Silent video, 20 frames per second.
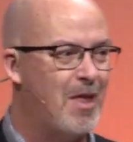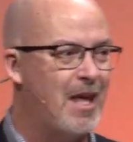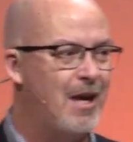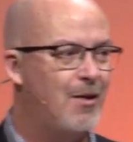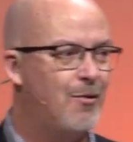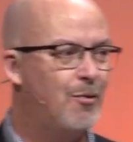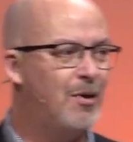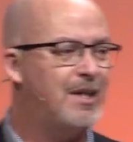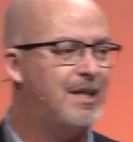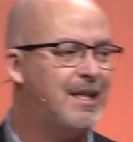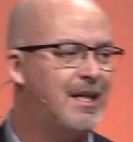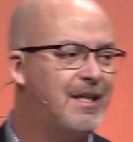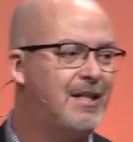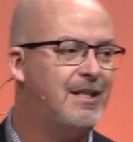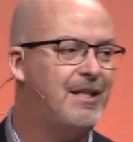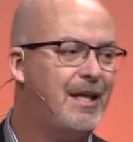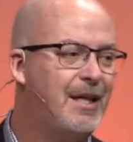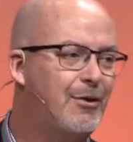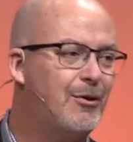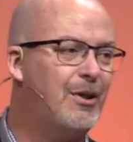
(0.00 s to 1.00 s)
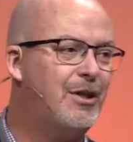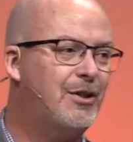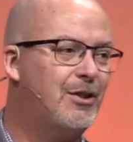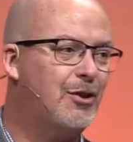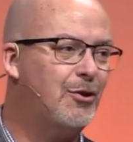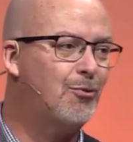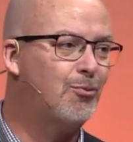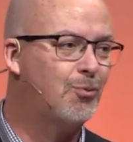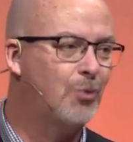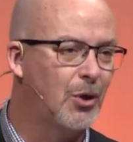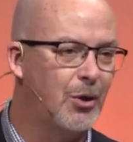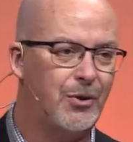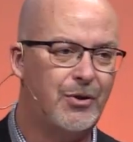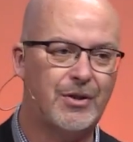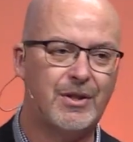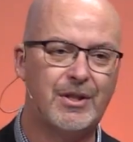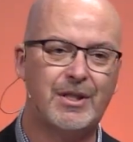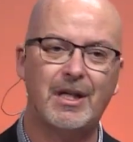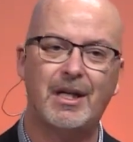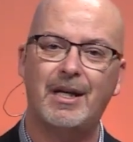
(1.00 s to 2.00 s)
What's the secret to
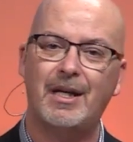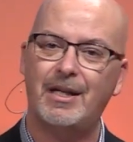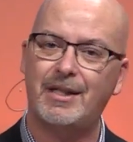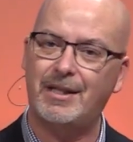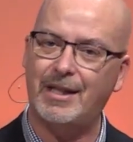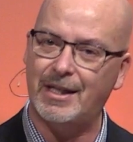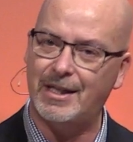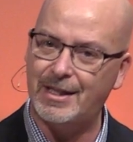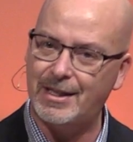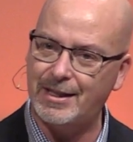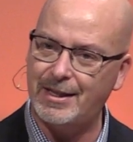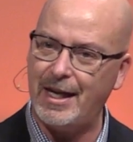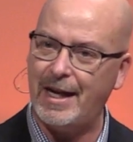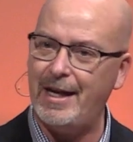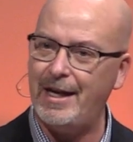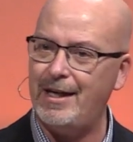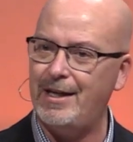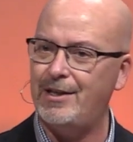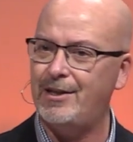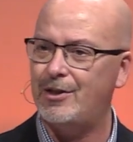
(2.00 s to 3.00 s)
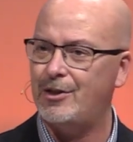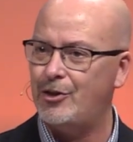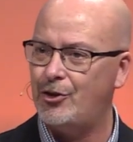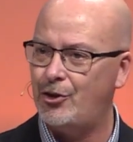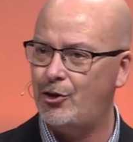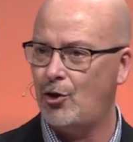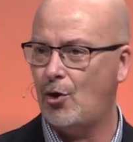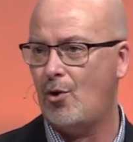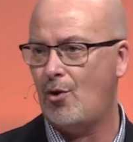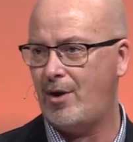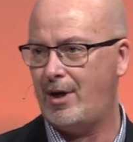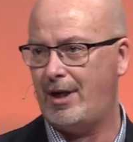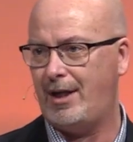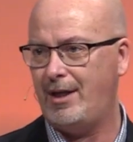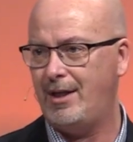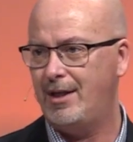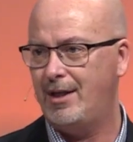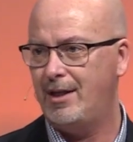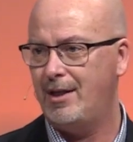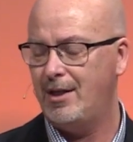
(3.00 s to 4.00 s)
Ruth's sustained
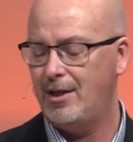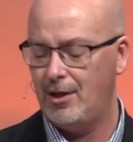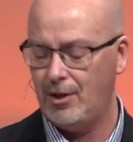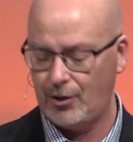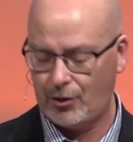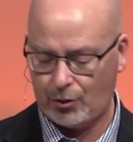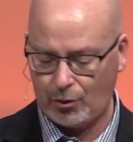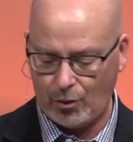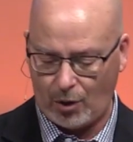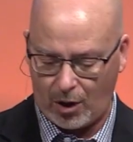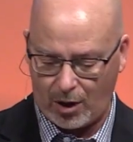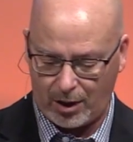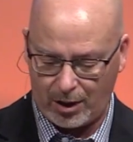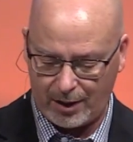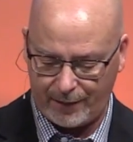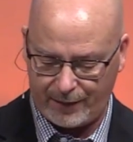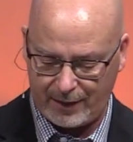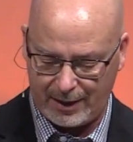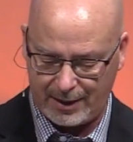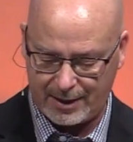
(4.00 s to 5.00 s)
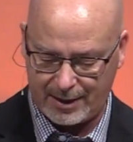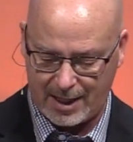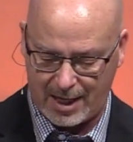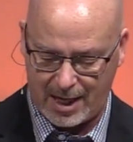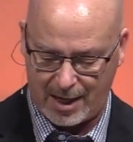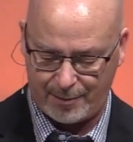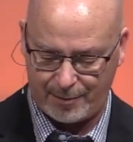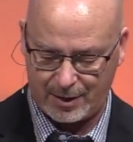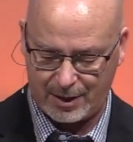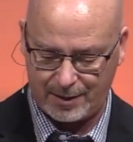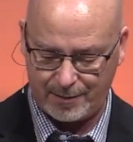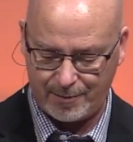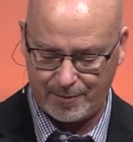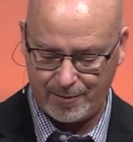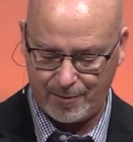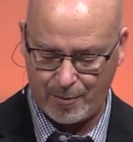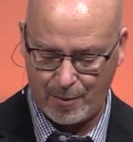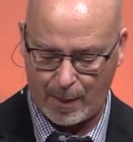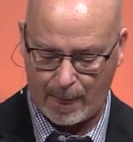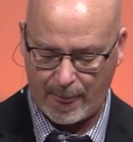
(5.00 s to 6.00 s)
joy through all of these times?
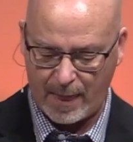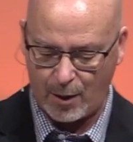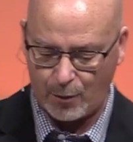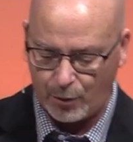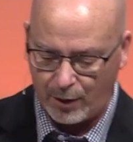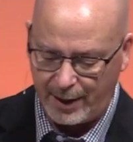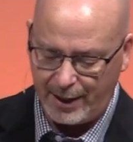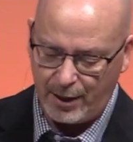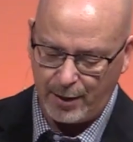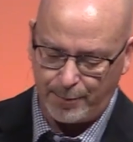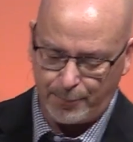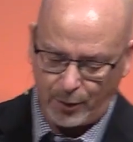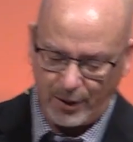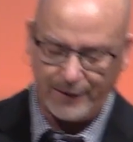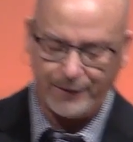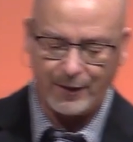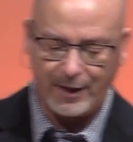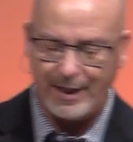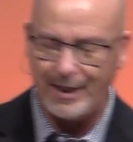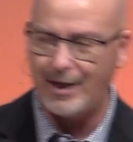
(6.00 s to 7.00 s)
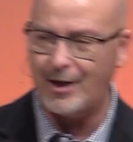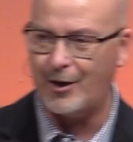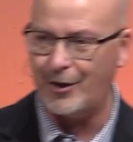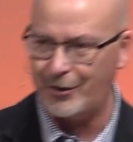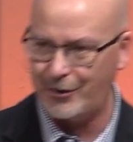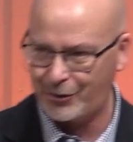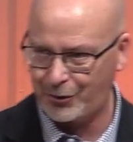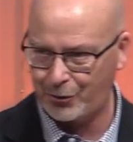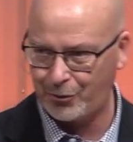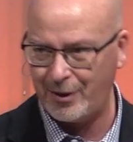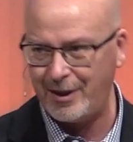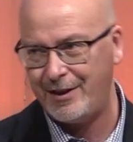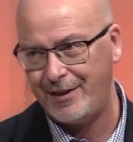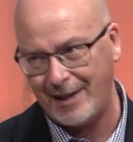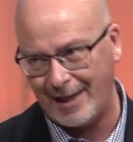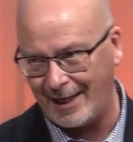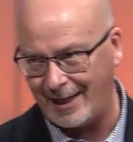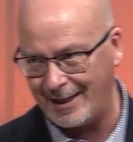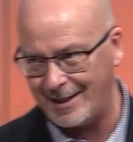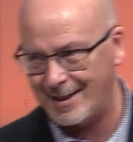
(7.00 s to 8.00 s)
Well, here briefly are 3
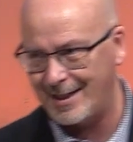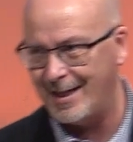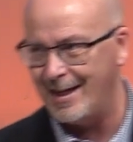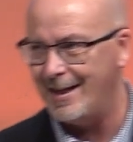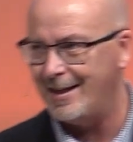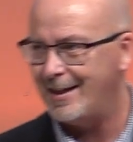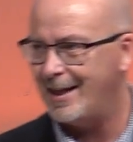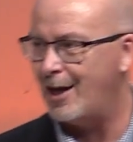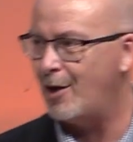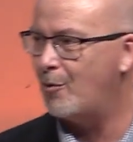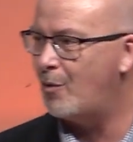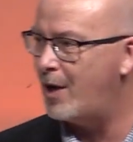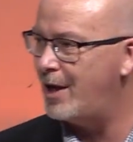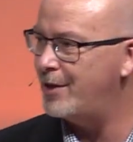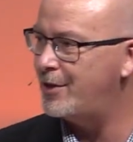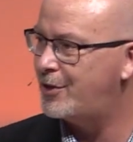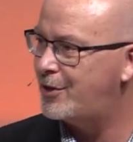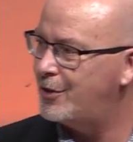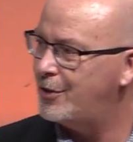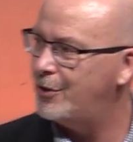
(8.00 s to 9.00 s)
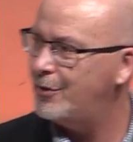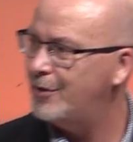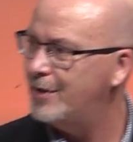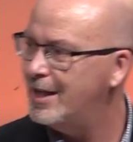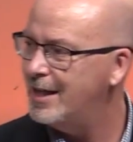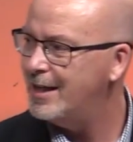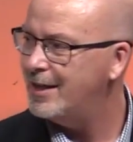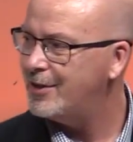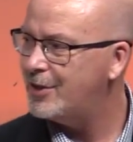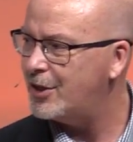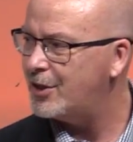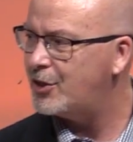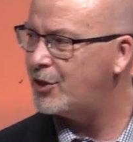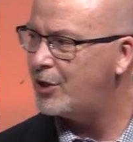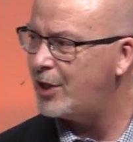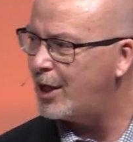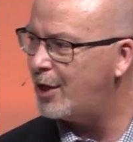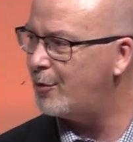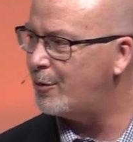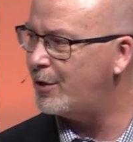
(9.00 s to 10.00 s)
things that I want to just
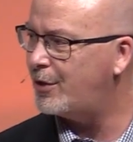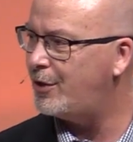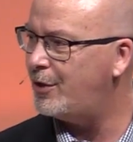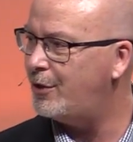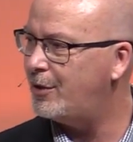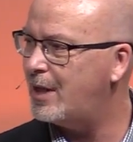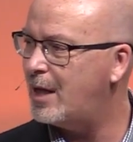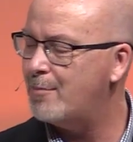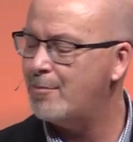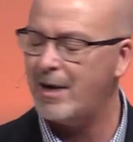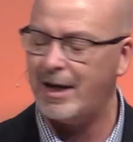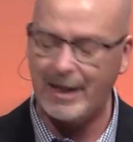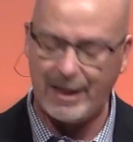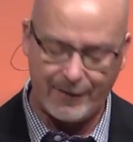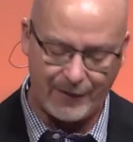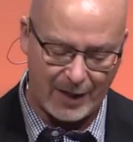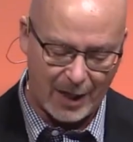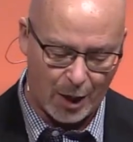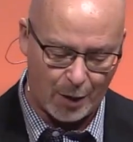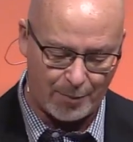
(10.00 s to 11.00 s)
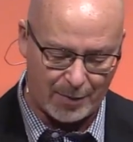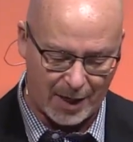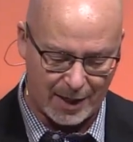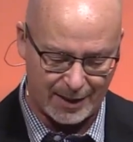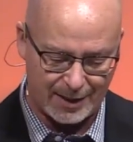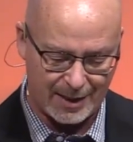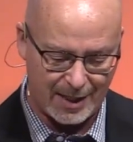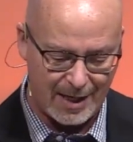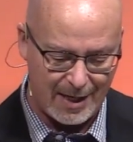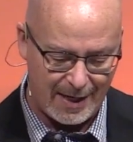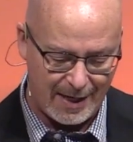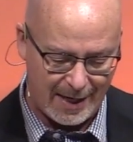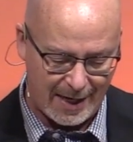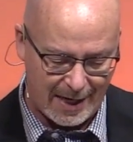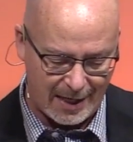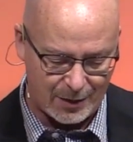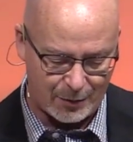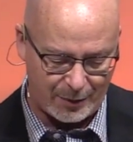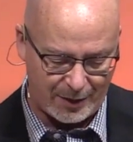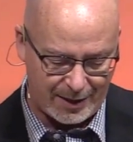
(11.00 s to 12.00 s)
share with you that might even help us
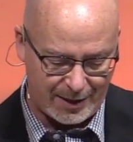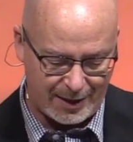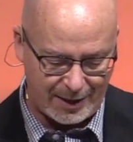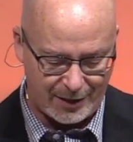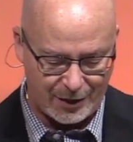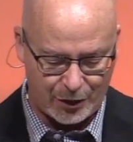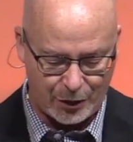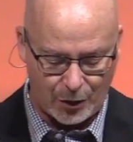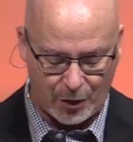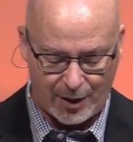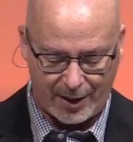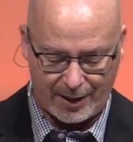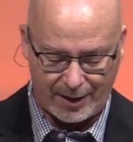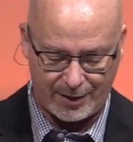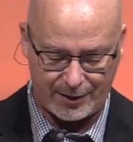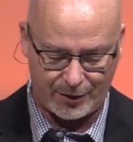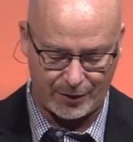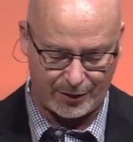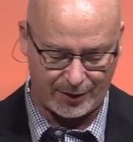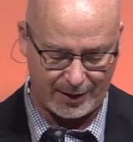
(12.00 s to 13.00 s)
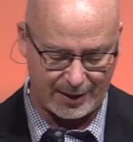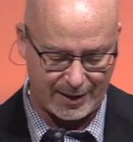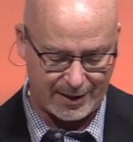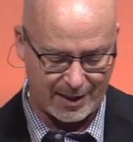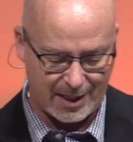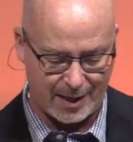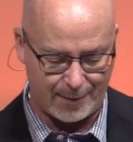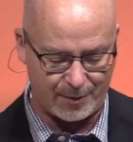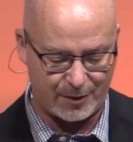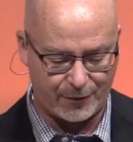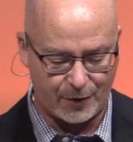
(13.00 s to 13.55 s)
as we seek joy during these times.